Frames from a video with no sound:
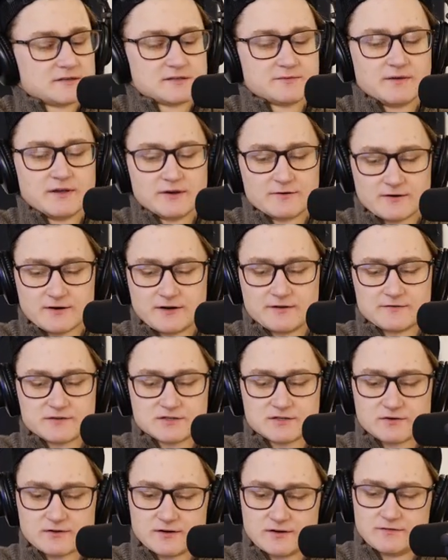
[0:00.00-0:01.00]
Speed run of the
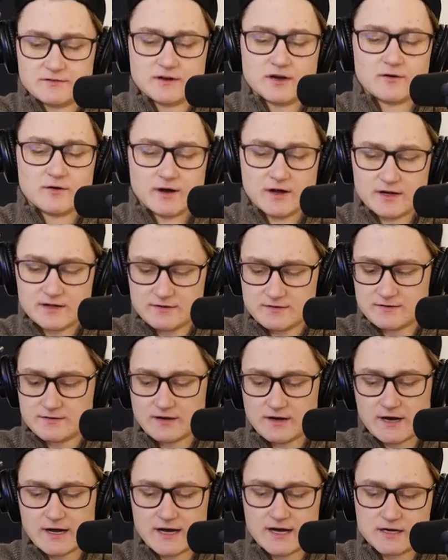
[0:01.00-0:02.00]
story of Noah.
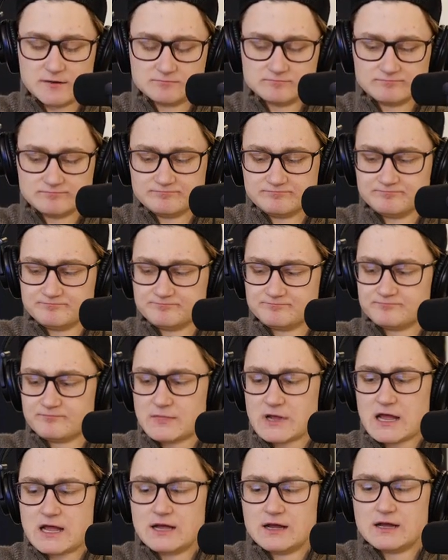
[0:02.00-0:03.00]
Um
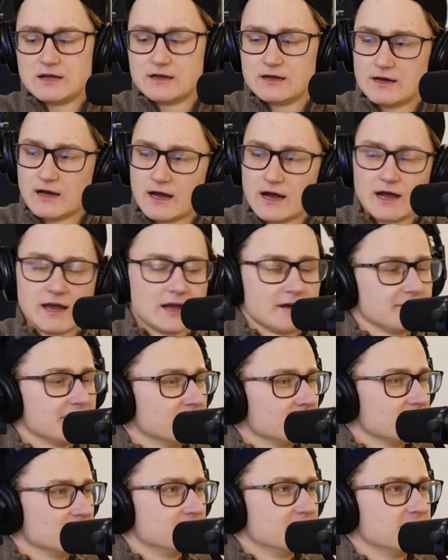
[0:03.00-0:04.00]
I have
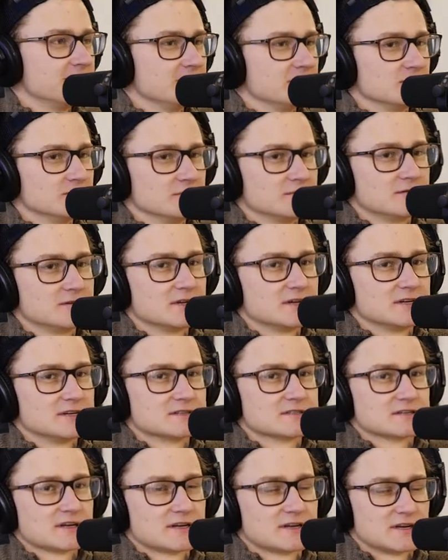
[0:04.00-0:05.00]
a few
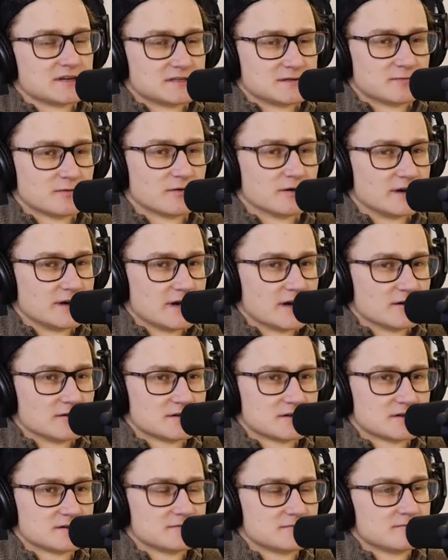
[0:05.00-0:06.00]
things I'd like to point
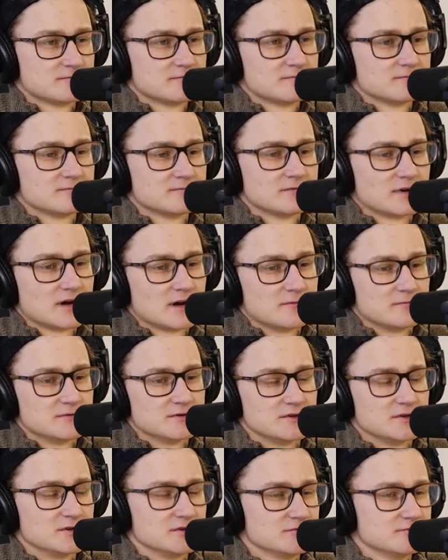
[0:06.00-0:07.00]
out. Um,
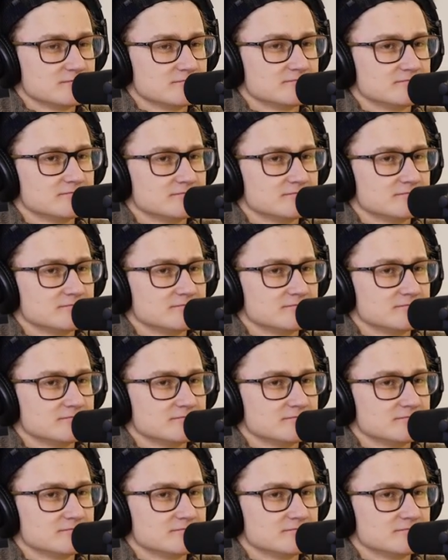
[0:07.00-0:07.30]
do you?